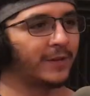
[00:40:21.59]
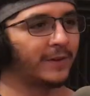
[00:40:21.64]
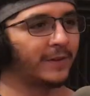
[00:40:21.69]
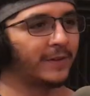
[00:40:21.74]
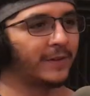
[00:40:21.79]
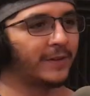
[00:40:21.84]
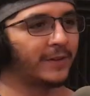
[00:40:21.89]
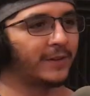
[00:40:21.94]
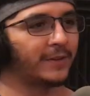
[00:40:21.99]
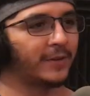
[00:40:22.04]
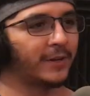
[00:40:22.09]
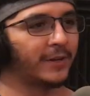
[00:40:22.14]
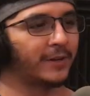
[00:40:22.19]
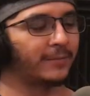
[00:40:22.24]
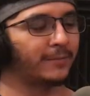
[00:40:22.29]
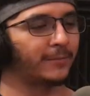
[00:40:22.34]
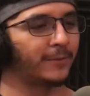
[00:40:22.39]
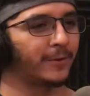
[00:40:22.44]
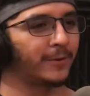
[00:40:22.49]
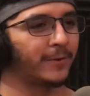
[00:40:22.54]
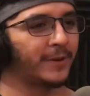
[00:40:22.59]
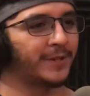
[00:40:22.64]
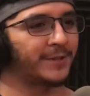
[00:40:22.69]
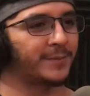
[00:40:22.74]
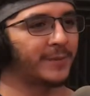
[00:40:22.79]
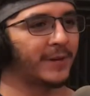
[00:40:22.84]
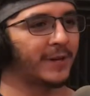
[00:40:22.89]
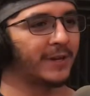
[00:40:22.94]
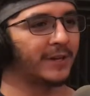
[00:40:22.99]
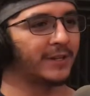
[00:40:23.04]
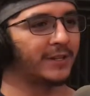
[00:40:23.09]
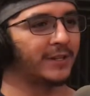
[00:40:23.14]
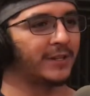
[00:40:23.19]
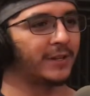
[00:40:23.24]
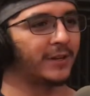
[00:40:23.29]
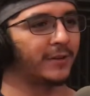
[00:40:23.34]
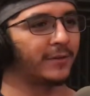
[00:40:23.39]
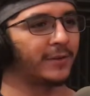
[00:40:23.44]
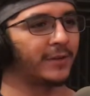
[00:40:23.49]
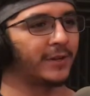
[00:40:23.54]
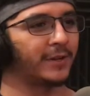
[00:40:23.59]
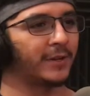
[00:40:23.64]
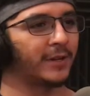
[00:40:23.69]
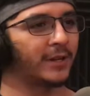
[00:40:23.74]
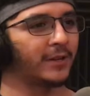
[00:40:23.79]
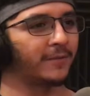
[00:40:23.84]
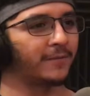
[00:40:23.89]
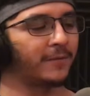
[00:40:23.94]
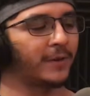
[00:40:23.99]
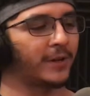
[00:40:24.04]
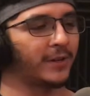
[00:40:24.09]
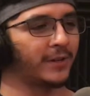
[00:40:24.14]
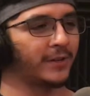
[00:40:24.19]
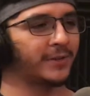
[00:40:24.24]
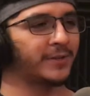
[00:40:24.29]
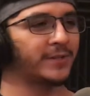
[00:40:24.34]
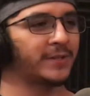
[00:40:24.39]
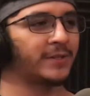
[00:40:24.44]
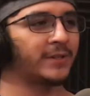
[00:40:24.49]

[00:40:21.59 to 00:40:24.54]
Are they going to like regress back, and it follows?